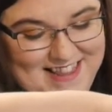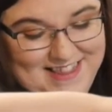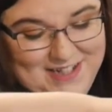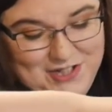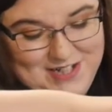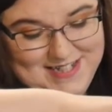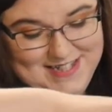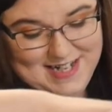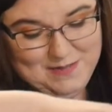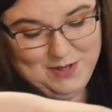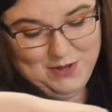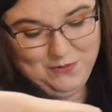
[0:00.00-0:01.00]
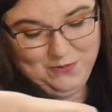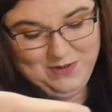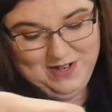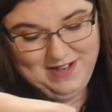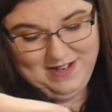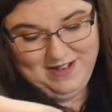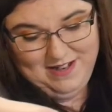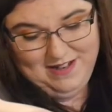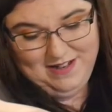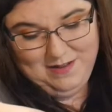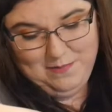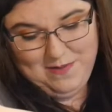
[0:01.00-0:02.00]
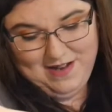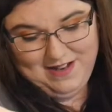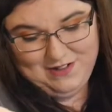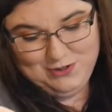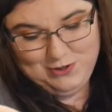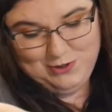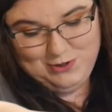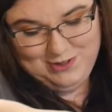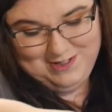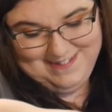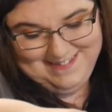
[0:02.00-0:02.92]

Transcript: And she decided to be a real bitch.